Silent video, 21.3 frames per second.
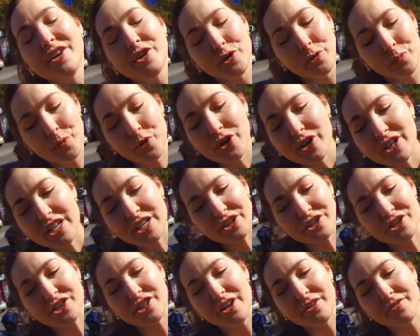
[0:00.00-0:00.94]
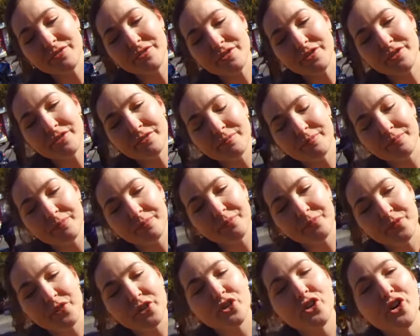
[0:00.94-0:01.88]
Okay, I'm, I'm, trying yourself, to answer a false
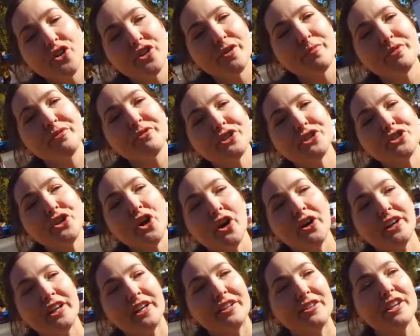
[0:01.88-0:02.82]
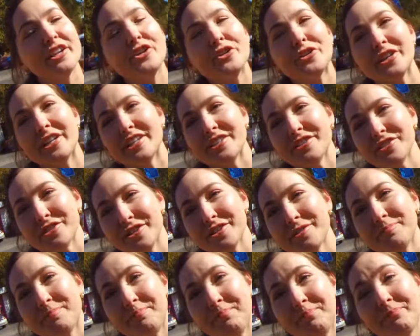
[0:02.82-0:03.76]
accusation. No, let me finish talking and Go then ahead. you can answer.
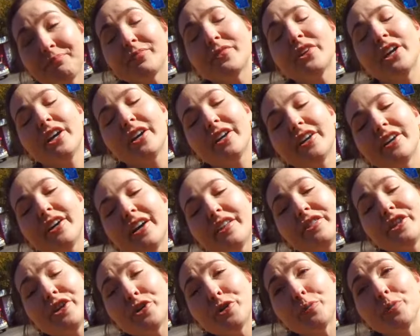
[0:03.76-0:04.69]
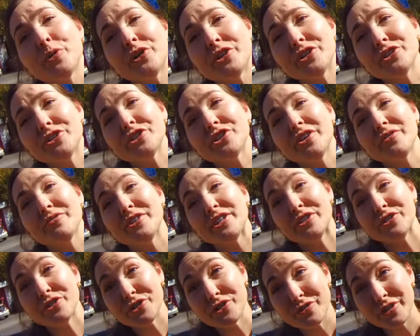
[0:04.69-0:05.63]
Go ahead okay, I think you're putting yourself
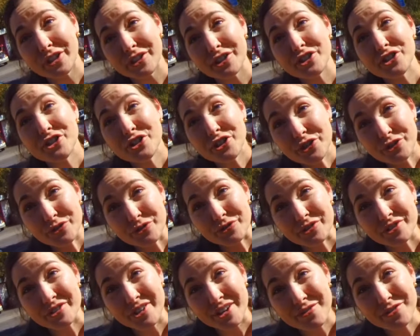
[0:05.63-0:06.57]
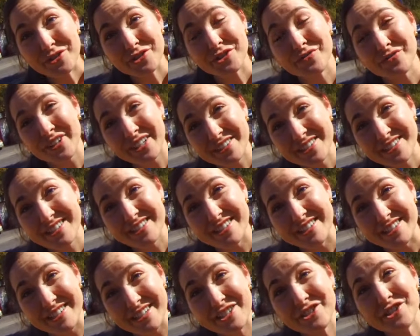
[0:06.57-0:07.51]
in those very shoes of those
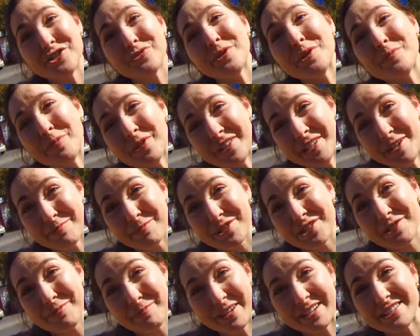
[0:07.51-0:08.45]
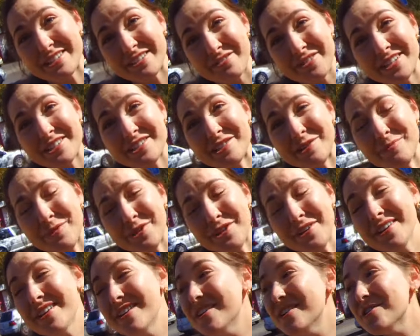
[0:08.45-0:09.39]
Pharisees. And I just want to bring that perspective. As someone
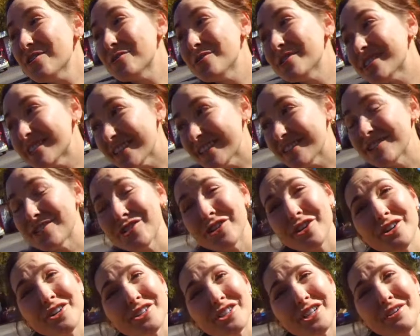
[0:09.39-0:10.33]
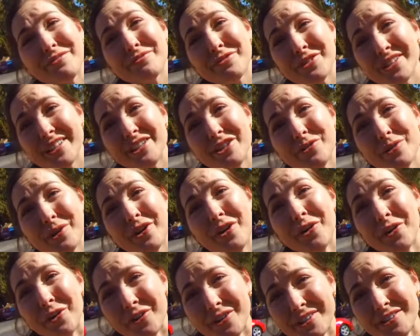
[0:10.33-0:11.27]
who is in the church, I feel like you are
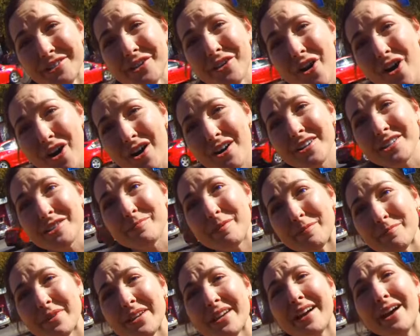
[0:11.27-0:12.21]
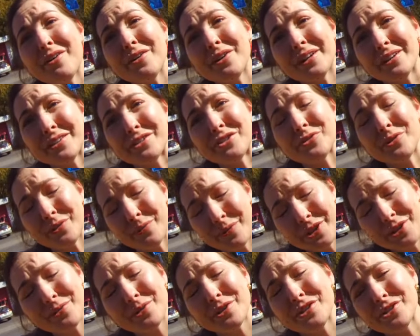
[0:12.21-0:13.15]
hurting the cause by being out here and doing
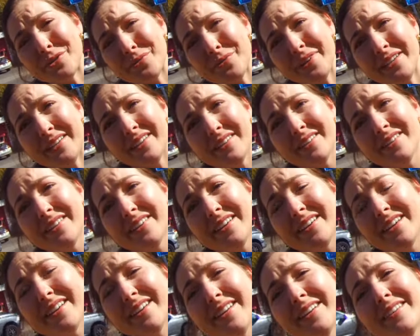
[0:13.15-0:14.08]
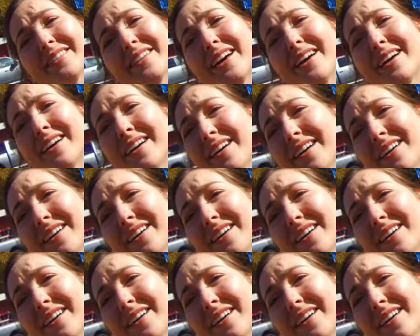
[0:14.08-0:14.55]
what you were doing. And that,